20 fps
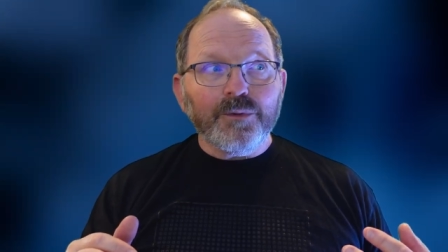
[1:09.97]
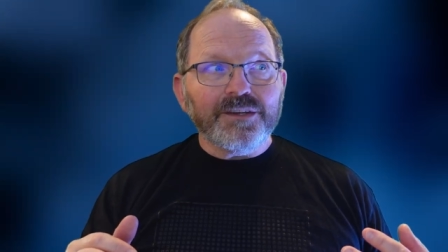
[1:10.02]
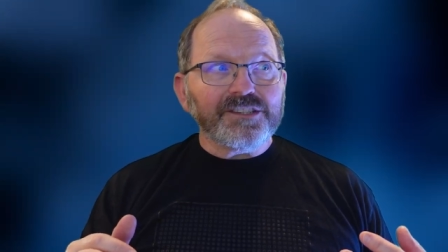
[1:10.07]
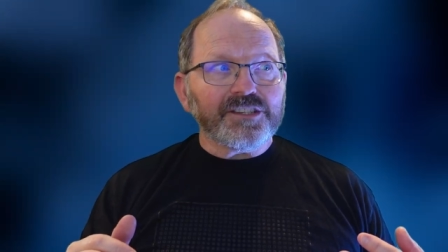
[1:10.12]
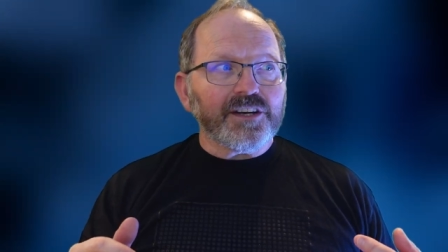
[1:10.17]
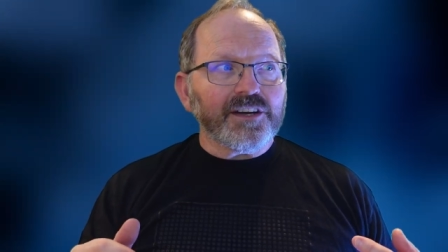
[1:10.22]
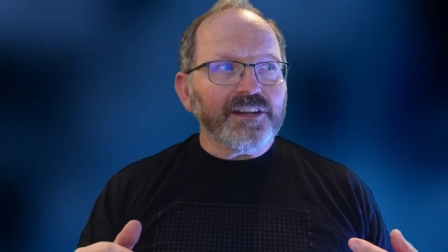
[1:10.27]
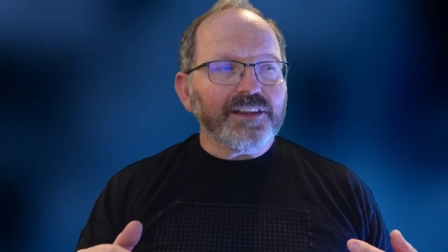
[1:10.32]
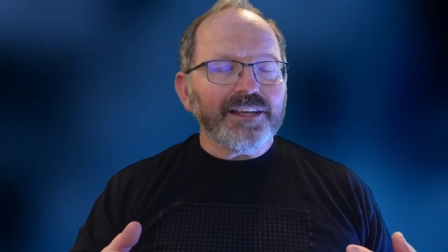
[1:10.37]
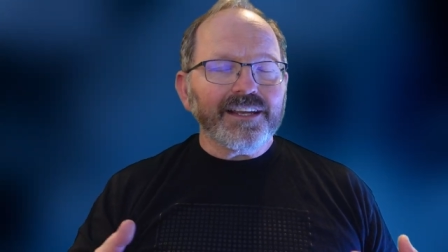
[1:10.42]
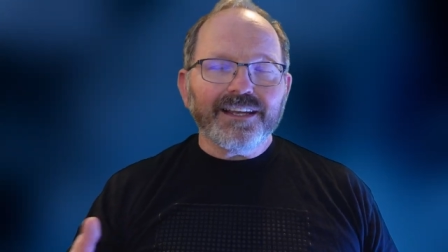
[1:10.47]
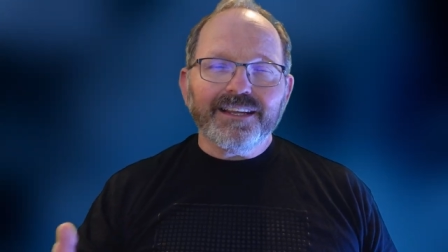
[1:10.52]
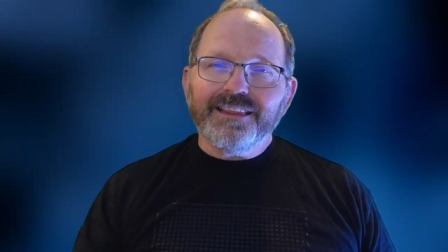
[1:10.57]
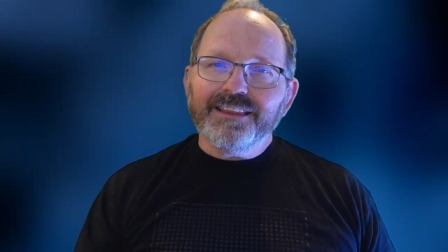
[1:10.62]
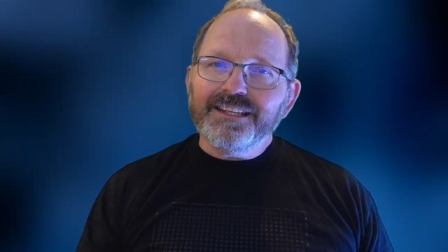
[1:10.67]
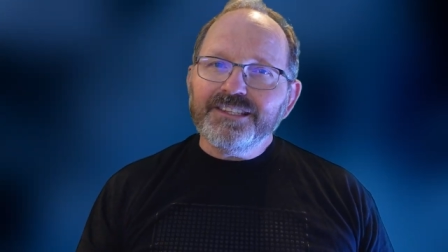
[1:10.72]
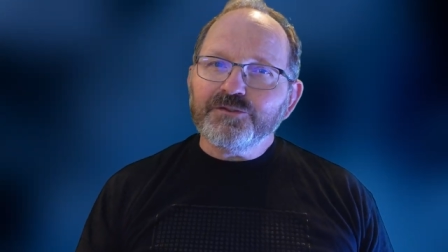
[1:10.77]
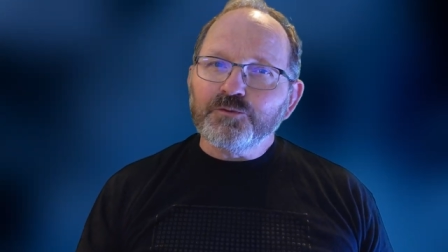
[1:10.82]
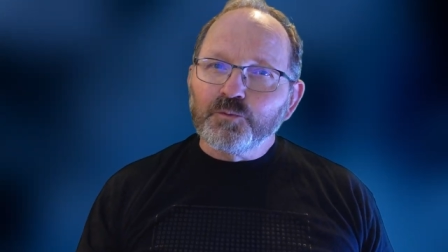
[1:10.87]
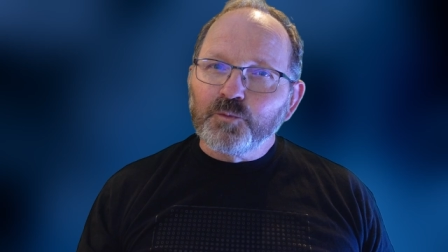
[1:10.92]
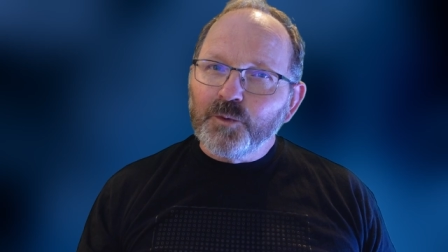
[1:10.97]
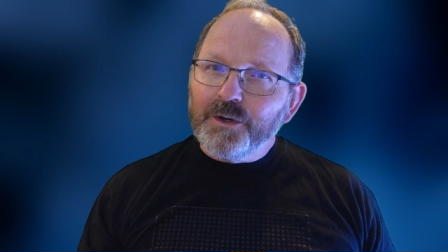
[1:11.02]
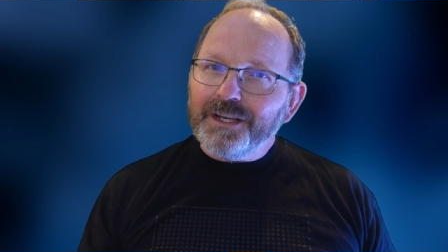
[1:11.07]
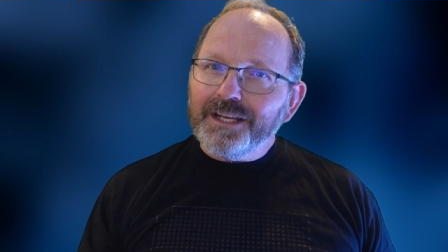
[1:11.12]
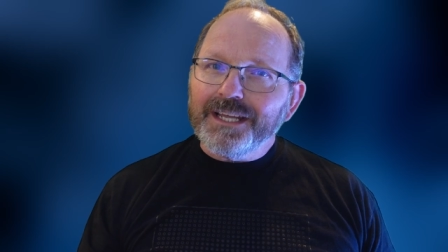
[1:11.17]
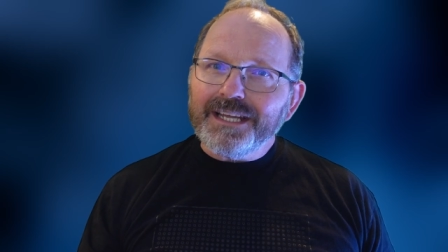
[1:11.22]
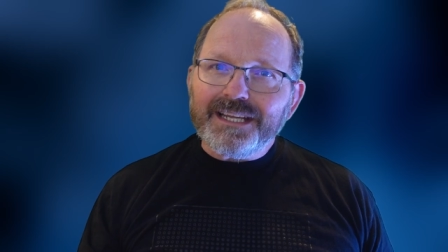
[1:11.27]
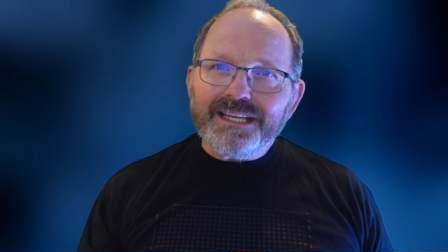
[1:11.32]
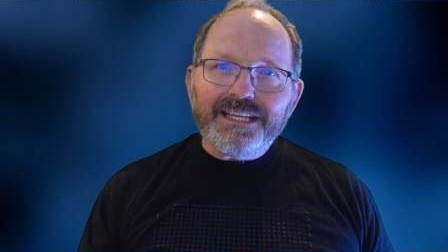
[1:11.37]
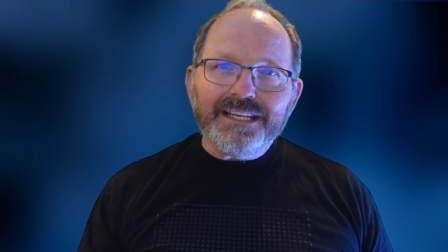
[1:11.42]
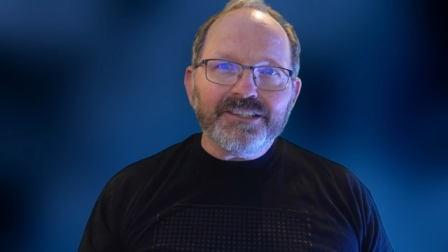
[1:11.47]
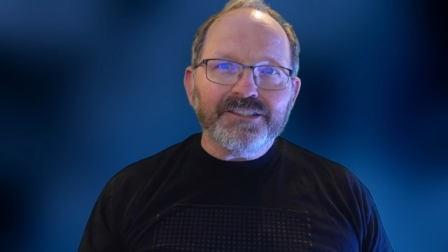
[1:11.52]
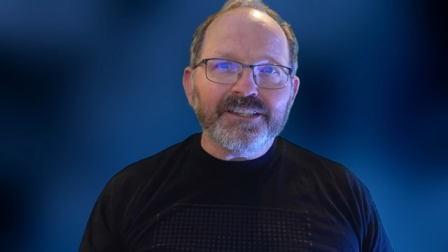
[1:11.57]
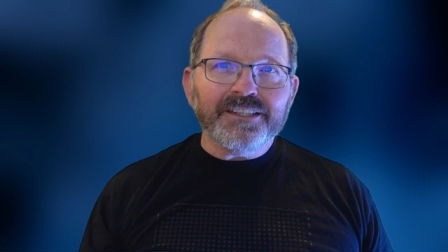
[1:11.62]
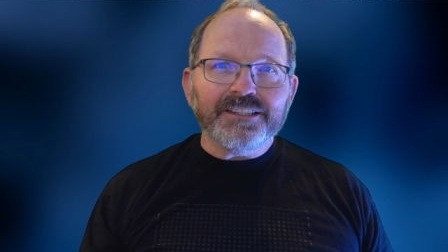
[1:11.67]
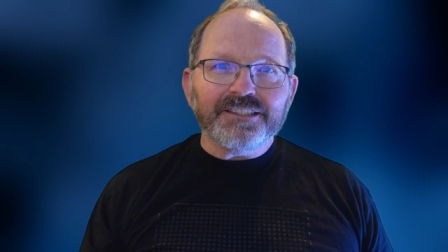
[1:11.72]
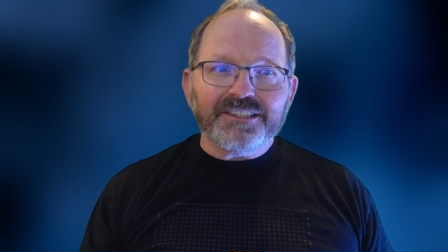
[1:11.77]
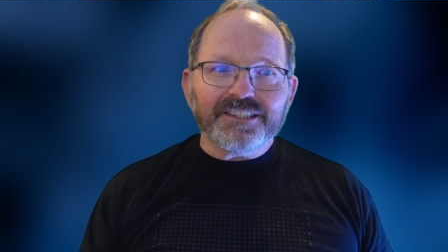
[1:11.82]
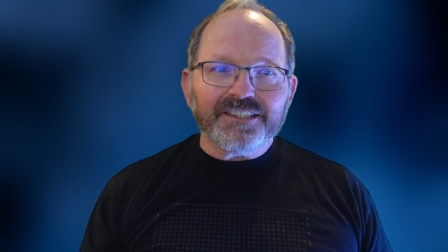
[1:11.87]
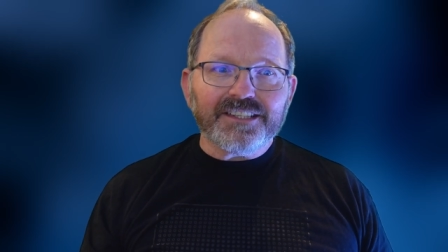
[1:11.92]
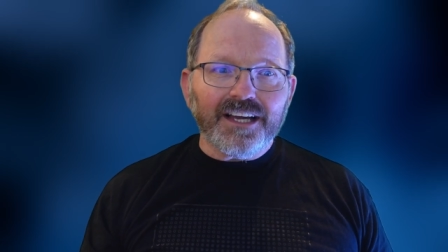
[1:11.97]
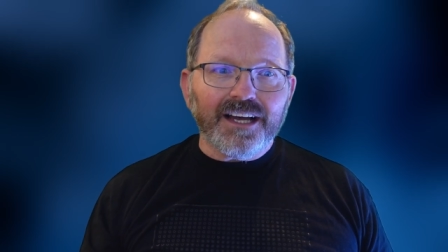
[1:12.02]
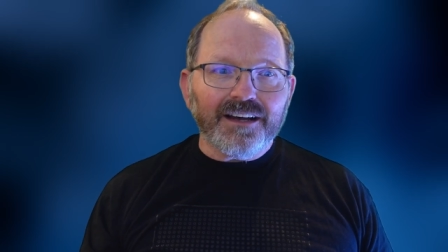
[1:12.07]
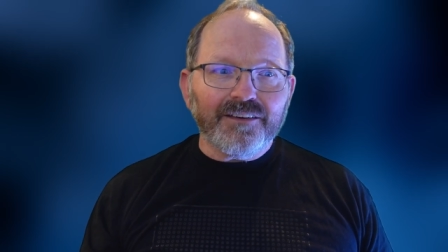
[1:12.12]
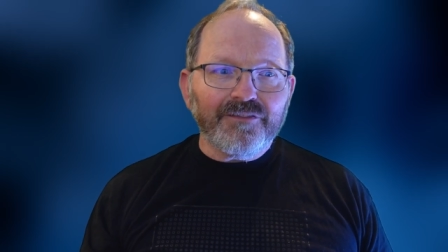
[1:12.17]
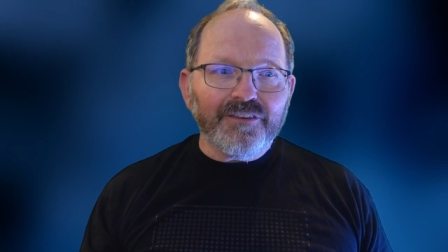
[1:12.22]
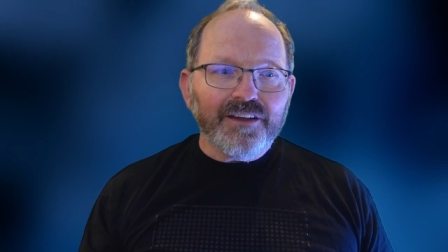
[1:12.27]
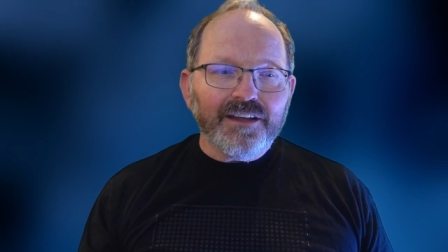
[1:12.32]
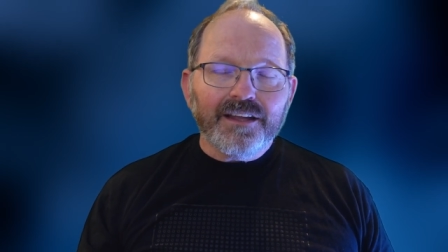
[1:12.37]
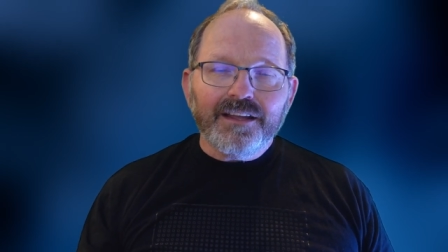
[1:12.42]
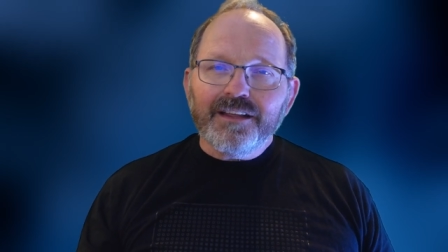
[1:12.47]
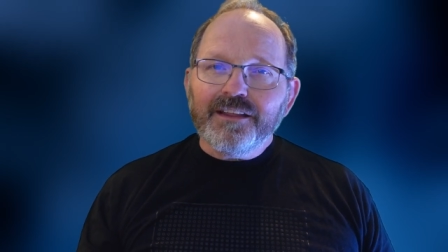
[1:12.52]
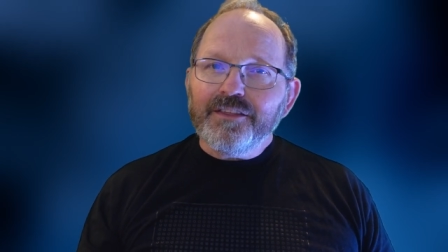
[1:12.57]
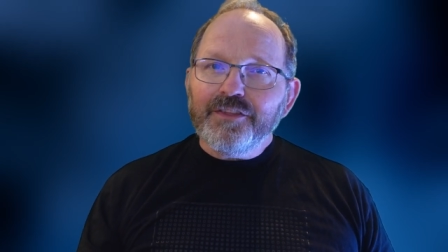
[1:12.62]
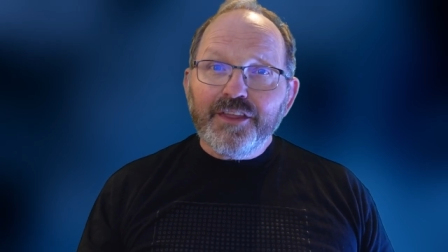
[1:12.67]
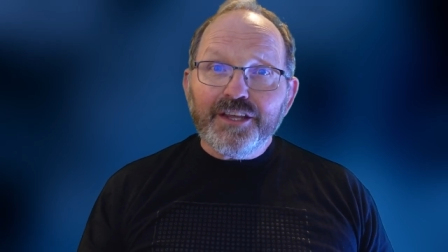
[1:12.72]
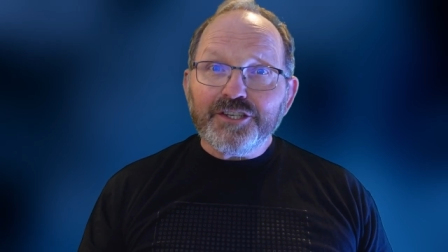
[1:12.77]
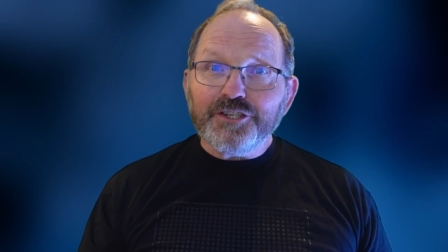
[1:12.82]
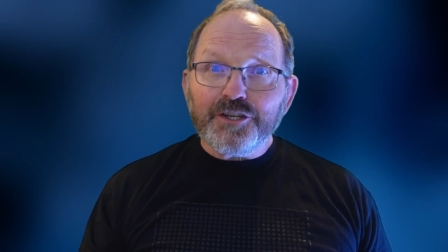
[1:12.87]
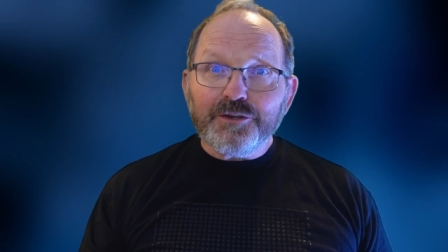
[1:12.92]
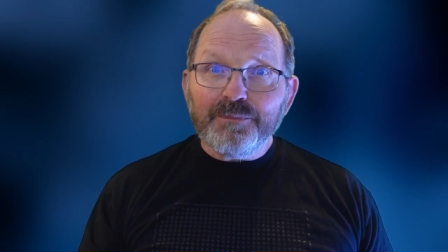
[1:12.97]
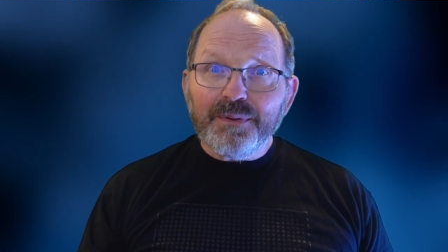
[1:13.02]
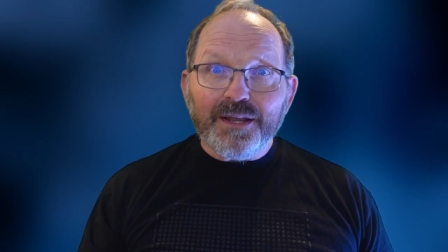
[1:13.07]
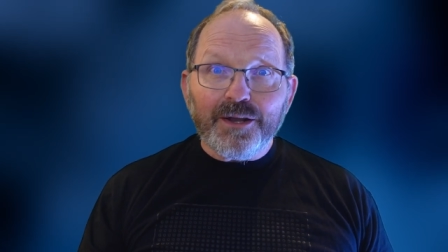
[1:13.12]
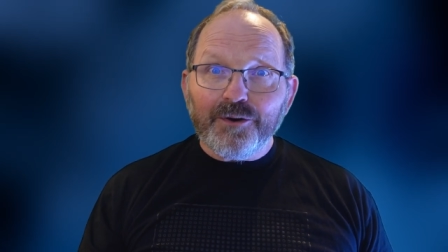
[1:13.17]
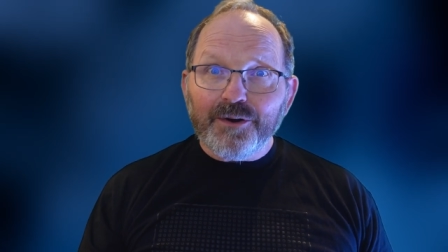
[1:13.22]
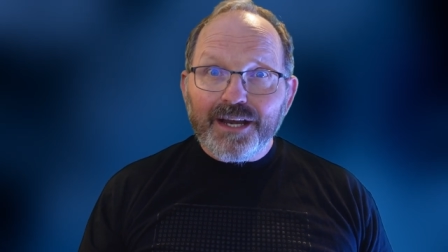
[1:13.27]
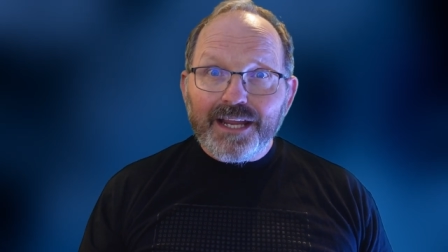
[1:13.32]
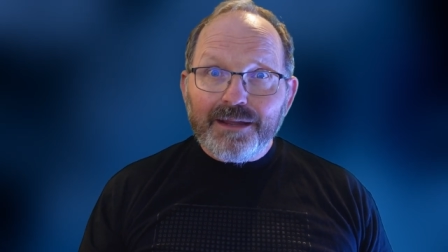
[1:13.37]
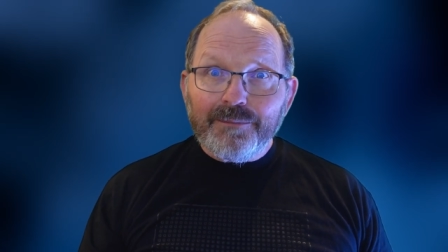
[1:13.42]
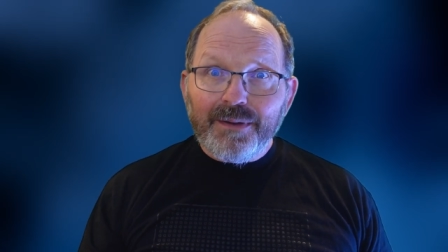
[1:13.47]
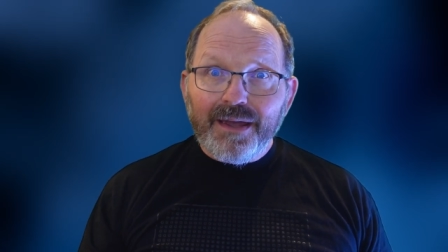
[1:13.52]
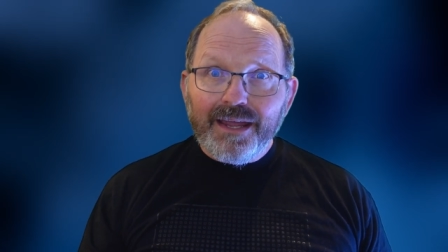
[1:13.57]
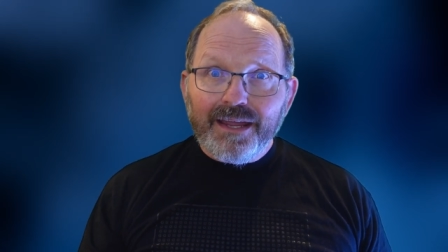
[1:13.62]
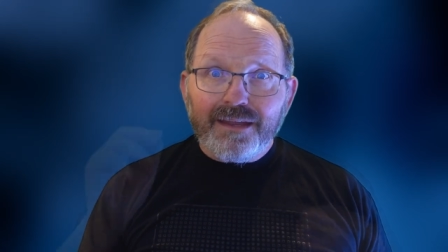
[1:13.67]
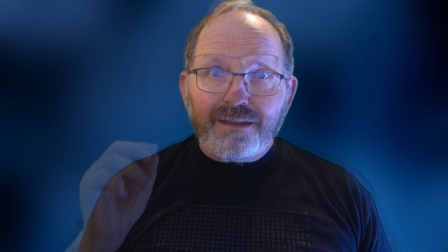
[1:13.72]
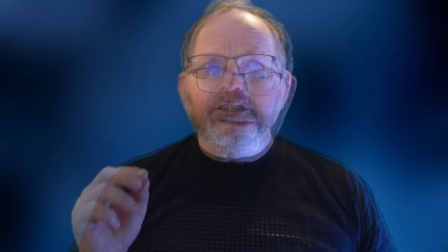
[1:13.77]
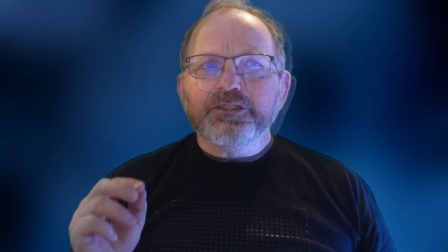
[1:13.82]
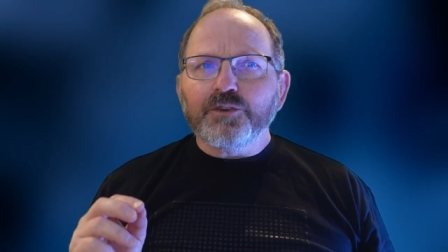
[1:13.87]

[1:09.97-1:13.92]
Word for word: we started to think, this really isn't stuff that should be on eBay.